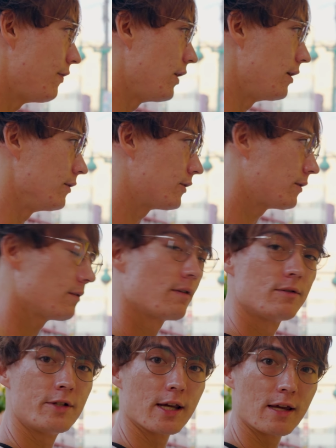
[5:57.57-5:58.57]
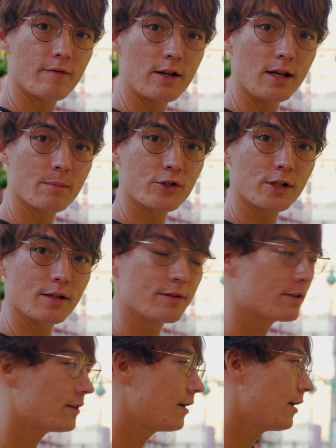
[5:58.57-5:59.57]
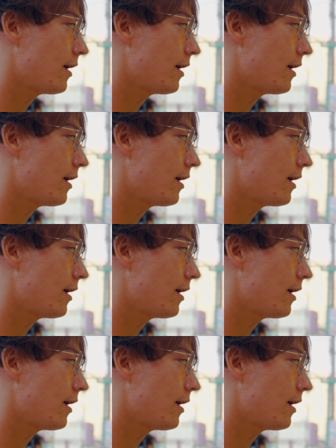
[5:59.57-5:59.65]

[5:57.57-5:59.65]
these ticket vending machines,